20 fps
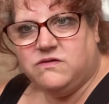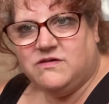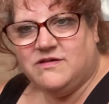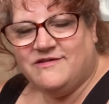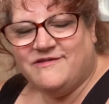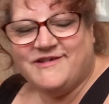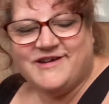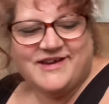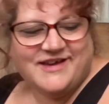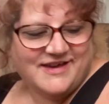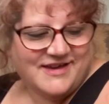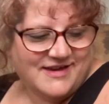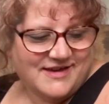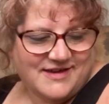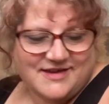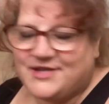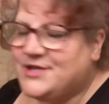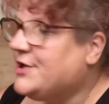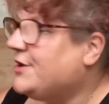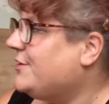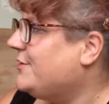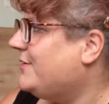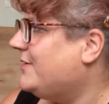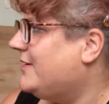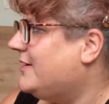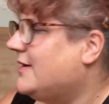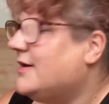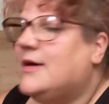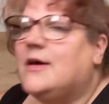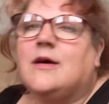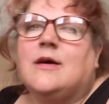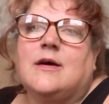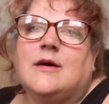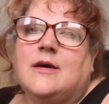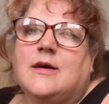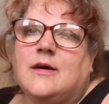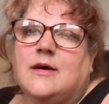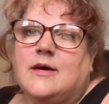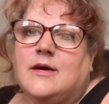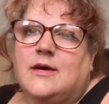Right, so
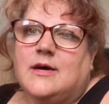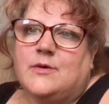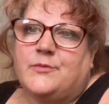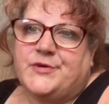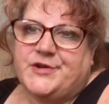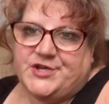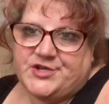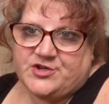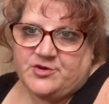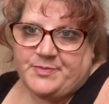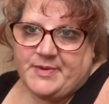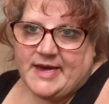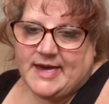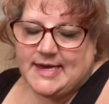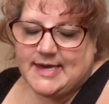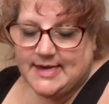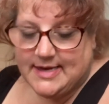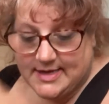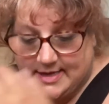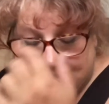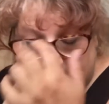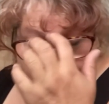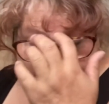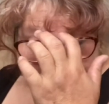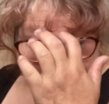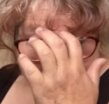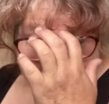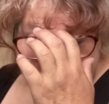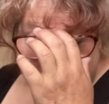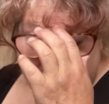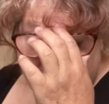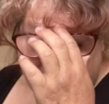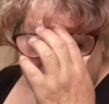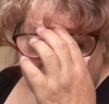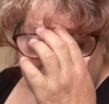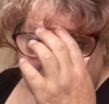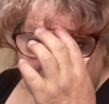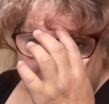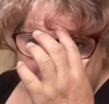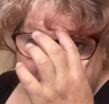we just got back. Been at
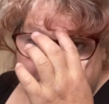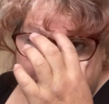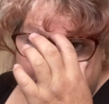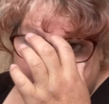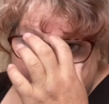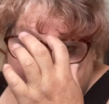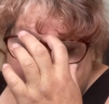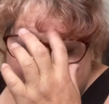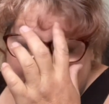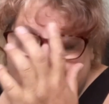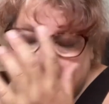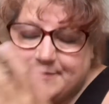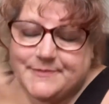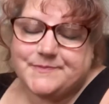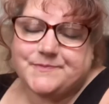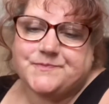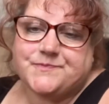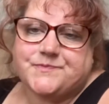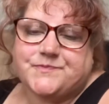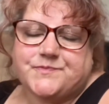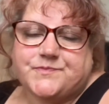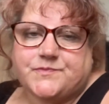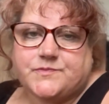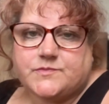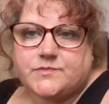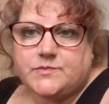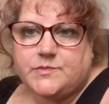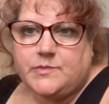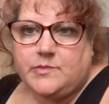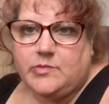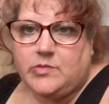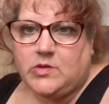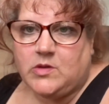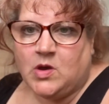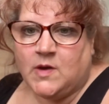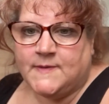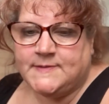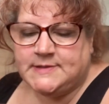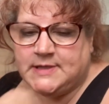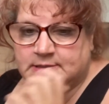Iain's all day.
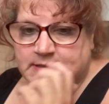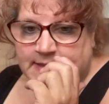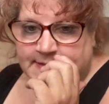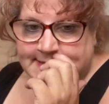obviously, as I was